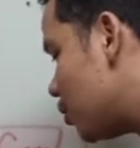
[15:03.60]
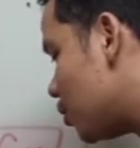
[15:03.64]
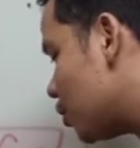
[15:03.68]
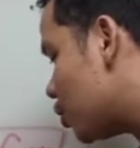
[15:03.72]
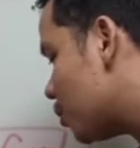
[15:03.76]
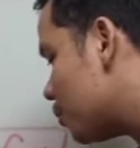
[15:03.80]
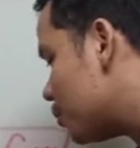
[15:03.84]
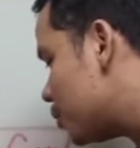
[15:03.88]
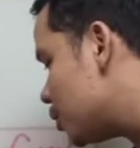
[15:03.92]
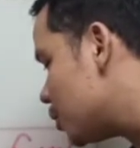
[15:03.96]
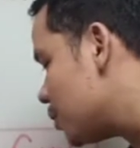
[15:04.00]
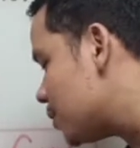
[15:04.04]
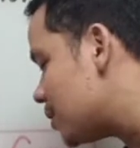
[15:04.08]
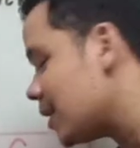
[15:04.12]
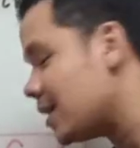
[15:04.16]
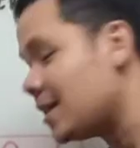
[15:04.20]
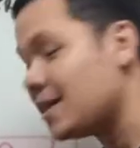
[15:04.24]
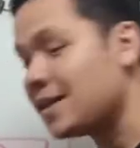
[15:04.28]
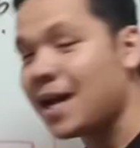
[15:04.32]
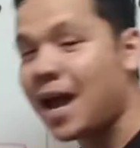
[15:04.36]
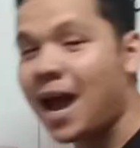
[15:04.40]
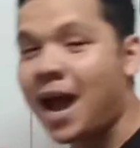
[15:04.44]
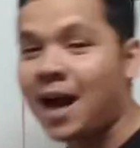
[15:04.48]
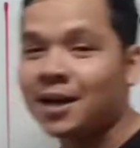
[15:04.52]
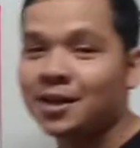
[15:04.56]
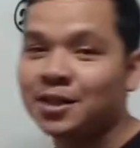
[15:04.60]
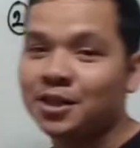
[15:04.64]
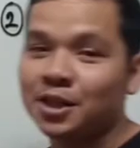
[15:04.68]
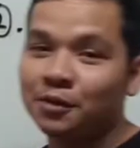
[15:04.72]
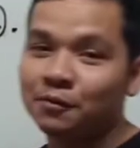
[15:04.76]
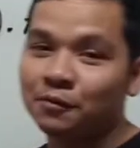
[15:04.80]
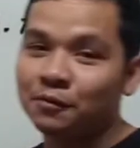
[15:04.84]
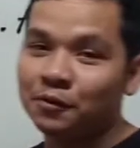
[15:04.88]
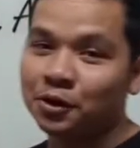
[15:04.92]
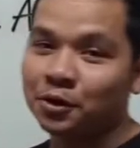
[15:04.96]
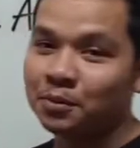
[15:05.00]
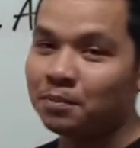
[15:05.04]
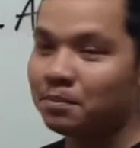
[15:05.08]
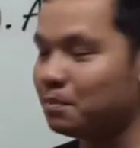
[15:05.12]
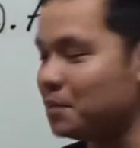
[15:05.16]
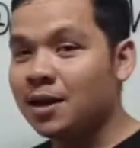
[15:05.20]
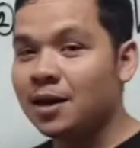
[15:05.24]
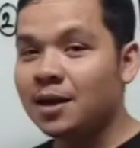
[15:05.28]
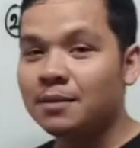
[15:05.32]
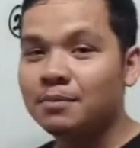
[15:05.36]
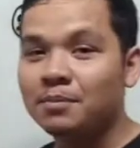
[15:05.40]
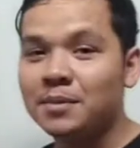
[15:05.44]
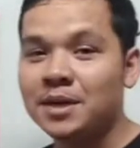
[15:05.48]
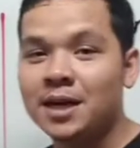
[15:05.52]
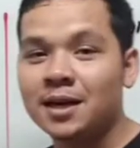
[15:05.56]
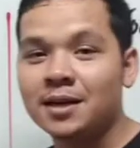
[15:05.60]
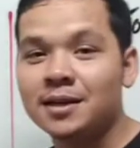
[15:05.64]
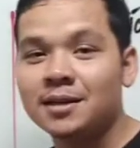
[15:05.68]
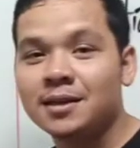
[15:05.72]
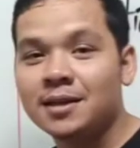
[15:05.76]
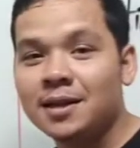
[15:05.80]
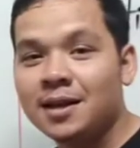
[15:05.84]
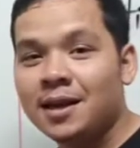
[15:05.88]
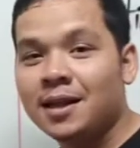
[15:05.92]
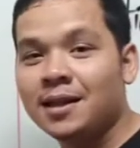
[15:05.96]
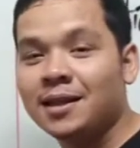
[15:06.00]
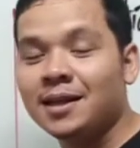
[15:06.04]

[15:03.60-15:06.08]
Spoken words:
don't confuse it is action verb, because